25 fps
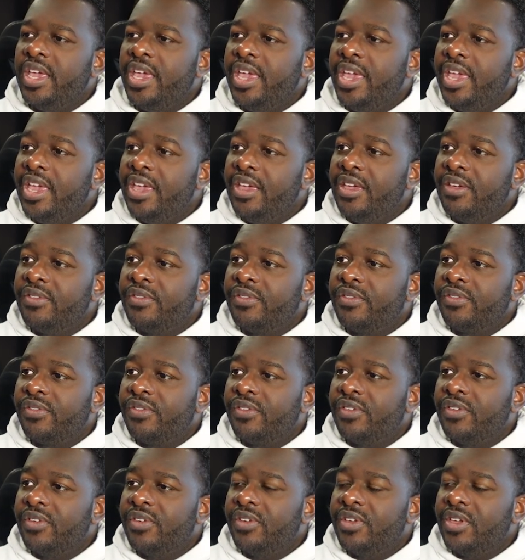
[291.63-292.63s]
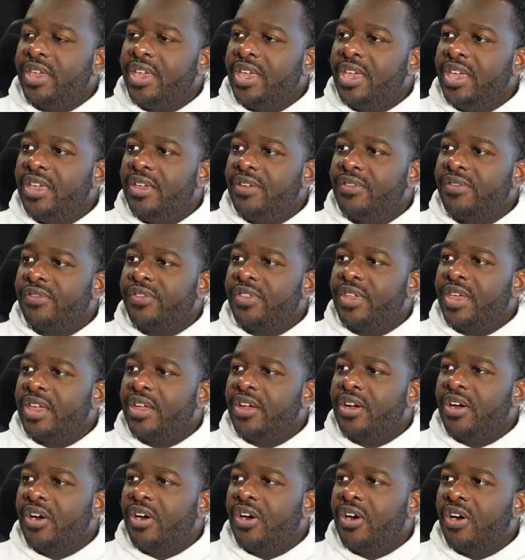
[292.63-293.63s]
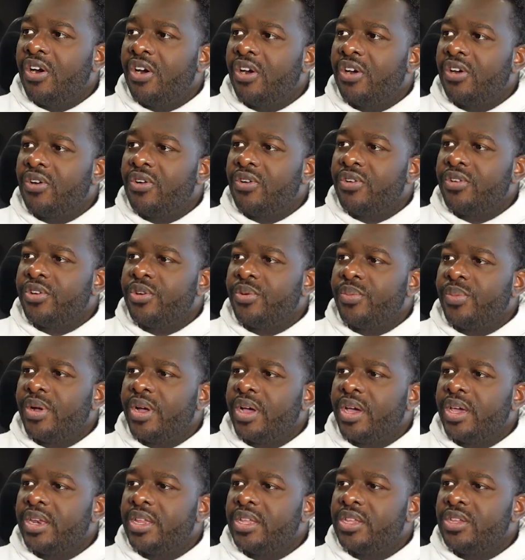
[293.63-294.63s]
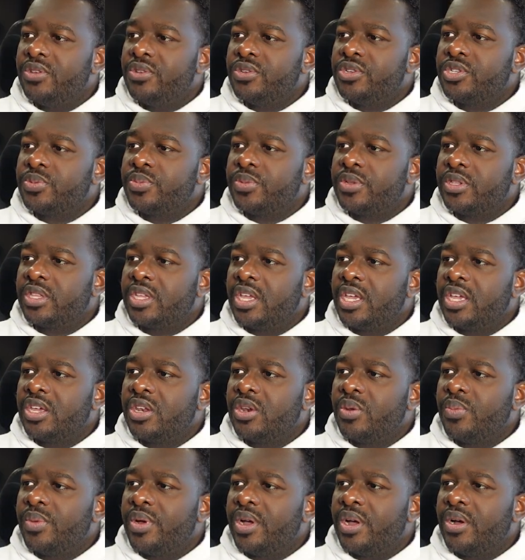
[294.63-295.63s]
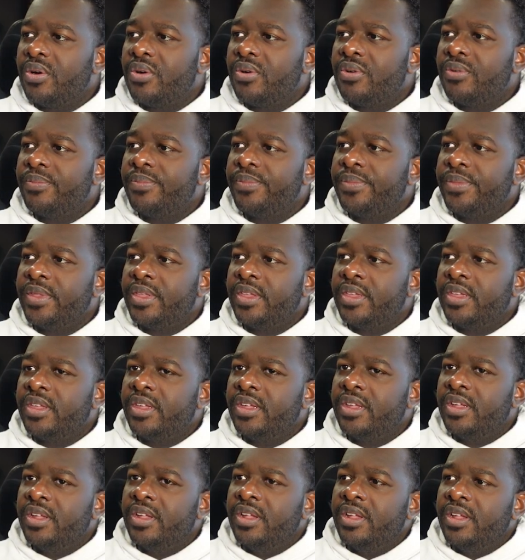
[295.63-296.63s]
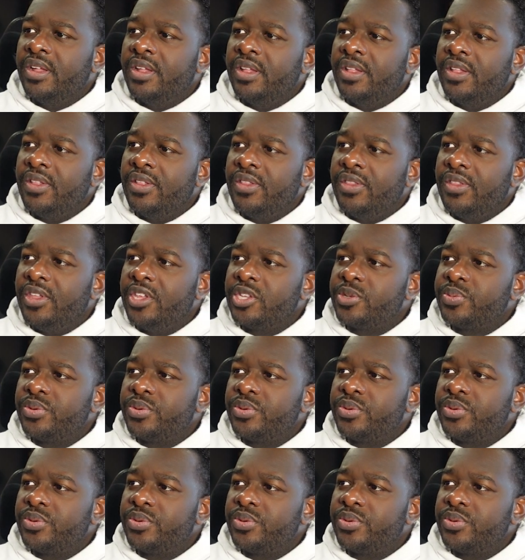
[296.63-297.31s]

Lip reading: If they are on your mind and you just been thinking about this